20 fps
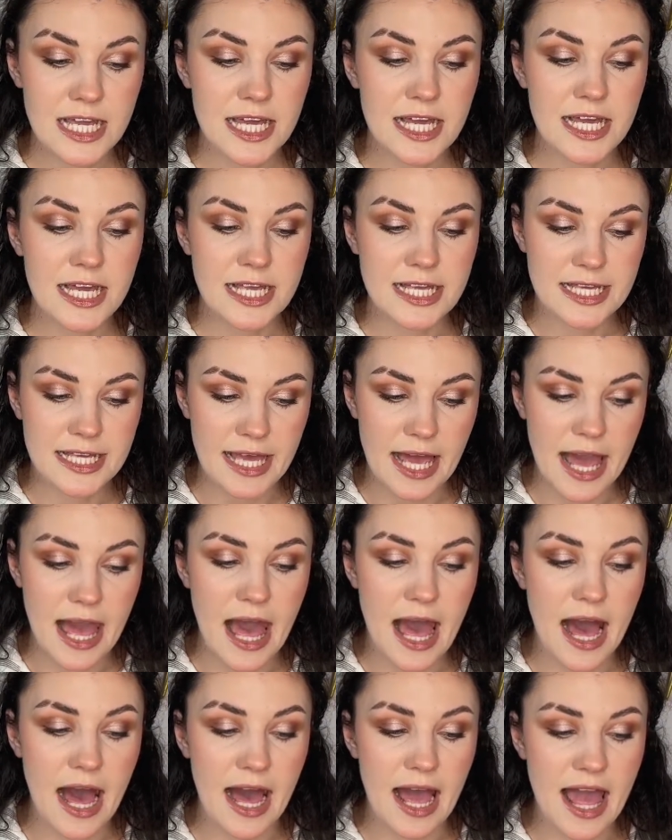
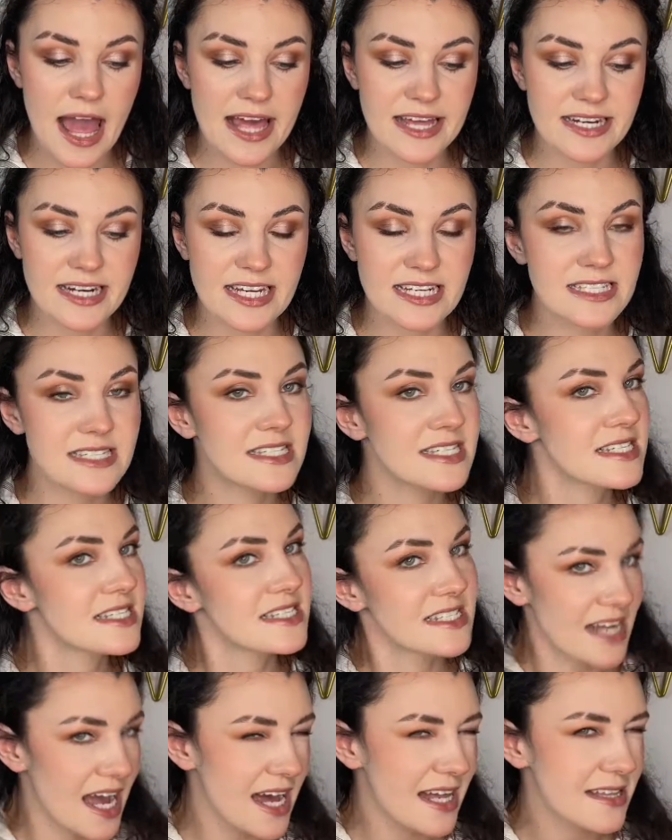Yeah, and it does
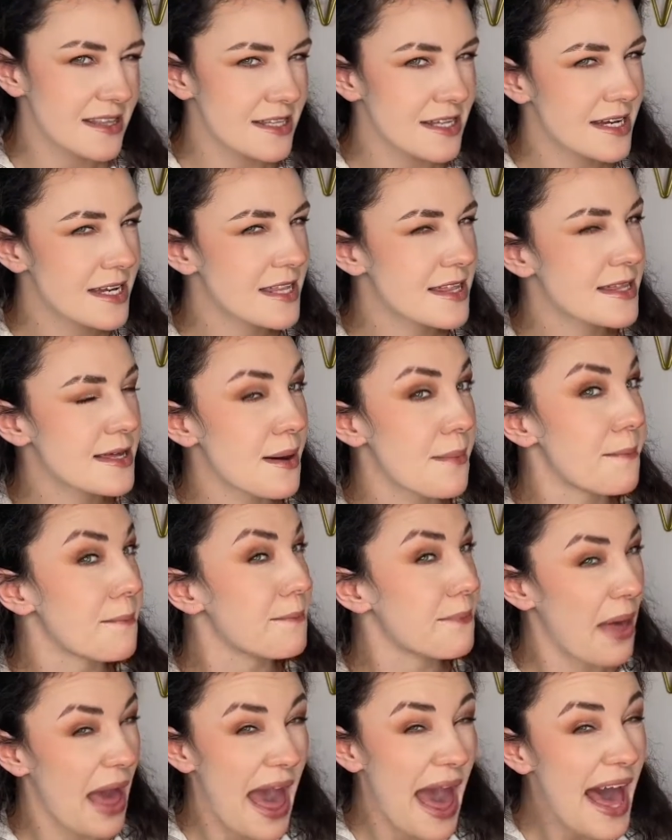not look the
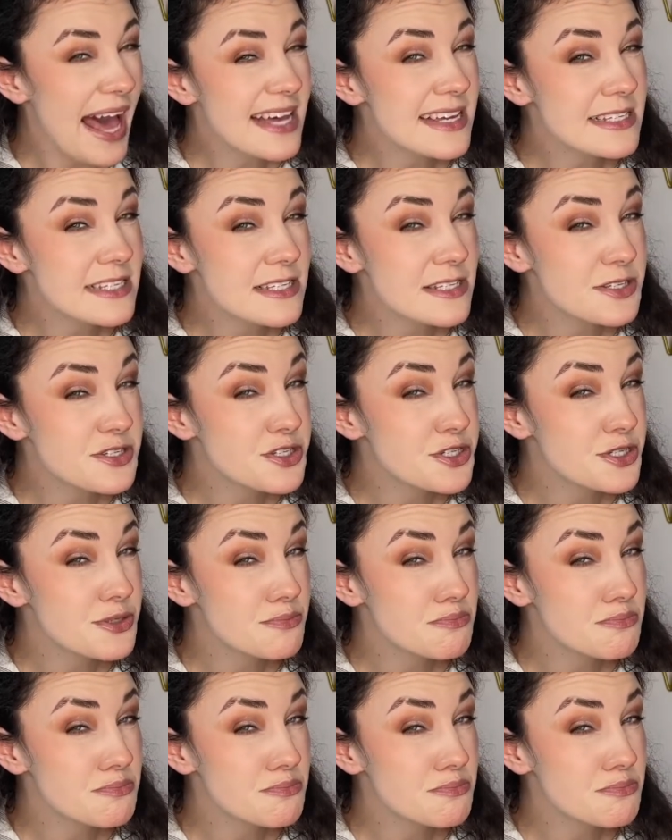best.